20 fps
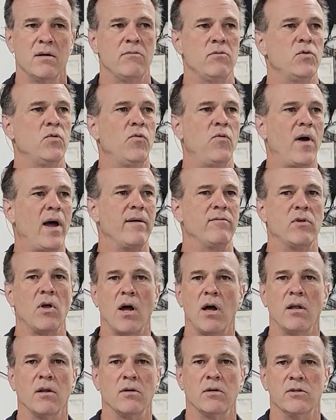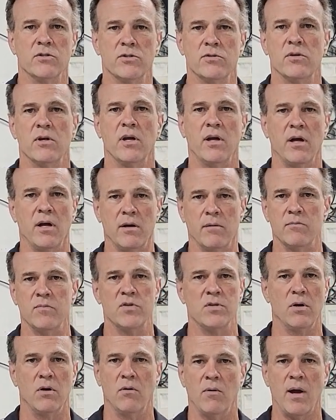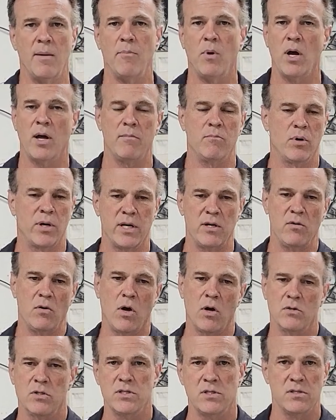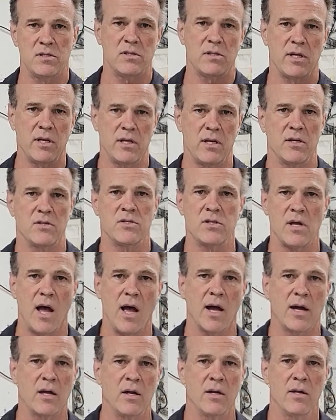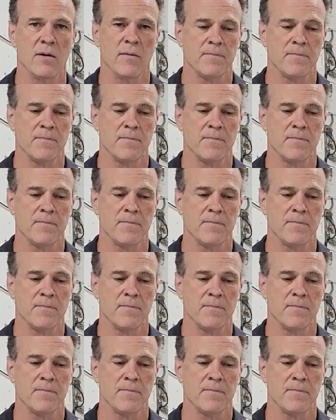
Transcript: It was $5. Um, so I bought brand new hoses and the sock.